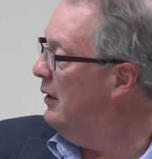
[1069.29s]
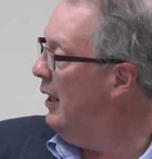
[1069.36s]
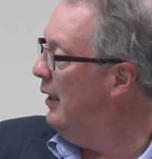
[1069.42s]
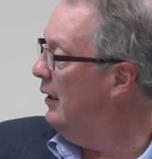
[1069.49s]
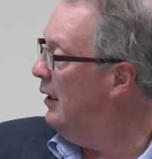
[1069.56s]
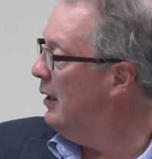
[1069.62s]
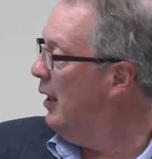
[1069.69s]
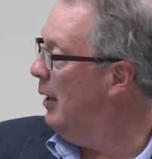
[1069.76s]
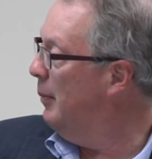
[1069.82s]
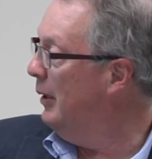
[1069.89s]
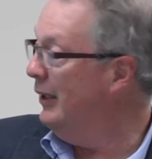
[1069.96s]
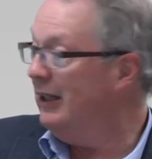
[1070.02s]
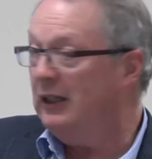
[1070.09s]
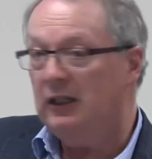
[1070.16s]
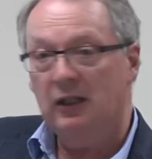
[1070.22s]
Nadia
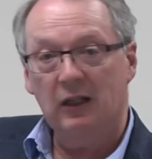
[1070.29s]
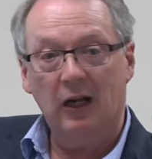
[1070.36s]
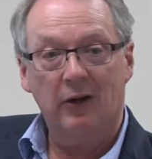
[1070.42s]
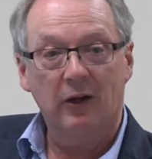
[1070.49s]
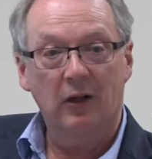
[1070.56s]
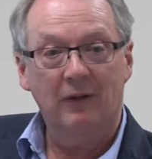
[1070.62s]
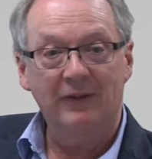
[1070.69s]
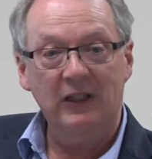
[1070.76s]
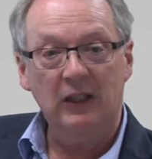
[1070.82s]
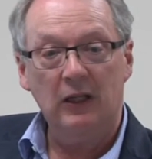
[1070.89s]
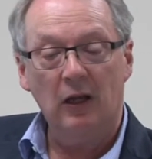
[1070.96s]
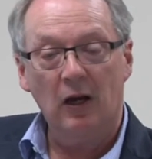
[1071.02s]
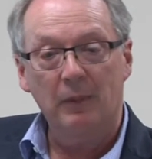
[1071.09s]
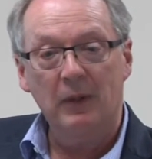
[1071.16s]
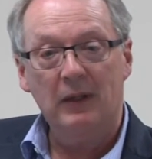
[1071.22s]
Garbellini, and Ariel
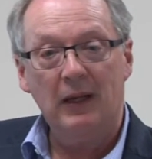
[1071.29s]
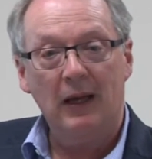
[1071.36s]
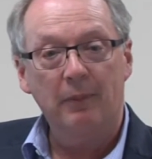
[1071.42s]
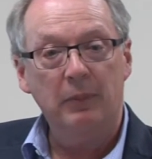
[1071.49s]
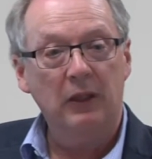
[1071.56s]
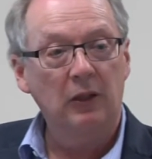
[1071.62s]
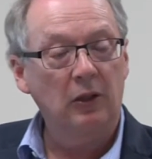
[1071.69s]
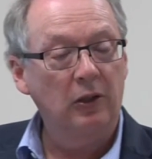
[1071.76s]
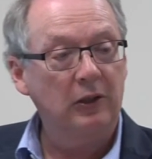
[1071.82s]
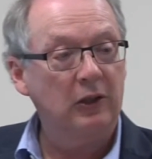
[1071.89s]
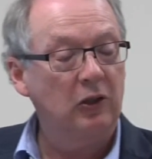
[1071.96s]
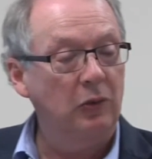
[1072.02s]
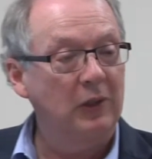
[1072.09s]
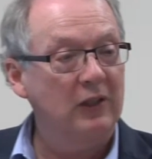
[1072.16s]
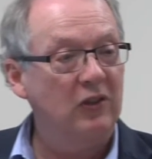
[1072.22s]
Vinkierman have been
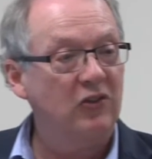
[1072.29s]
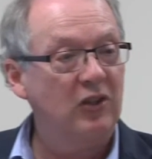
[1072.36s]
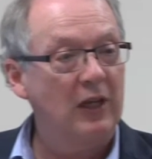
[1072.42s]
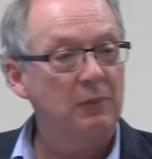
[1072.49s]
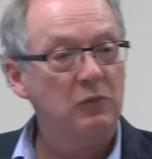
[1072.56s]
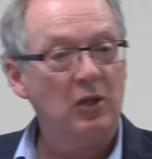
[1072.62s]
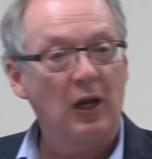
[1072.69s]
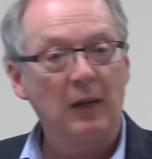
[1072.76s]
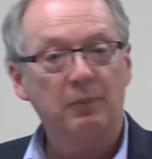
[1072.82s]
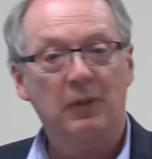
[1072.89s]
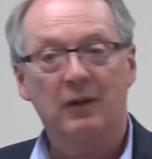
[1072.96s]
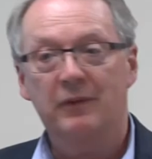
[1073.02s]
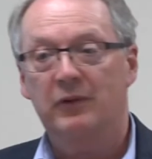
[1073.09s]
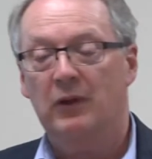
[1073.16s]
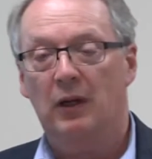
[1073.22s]
doing the same type
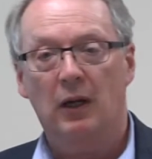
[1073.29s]
of